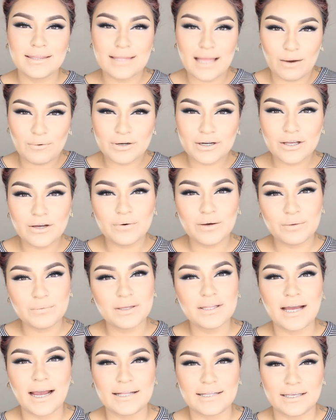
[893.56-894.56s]
Now we're going to go in
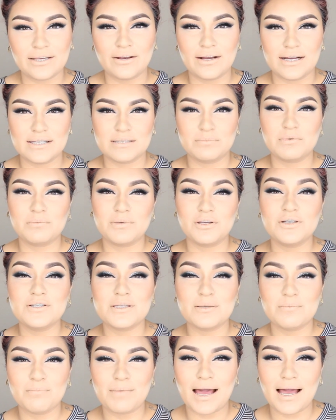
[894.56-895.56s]
with highlight, you guys. I'm going to be
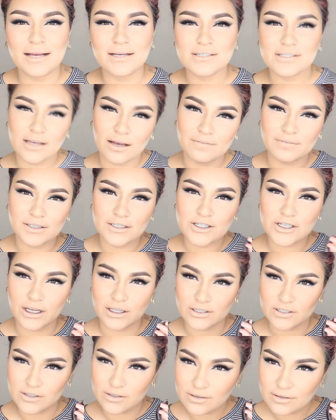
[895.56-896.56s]
using MAC Soft and
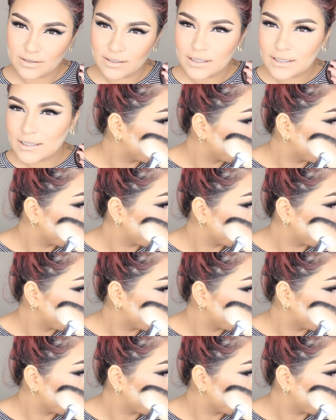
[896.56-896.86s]
Gentle.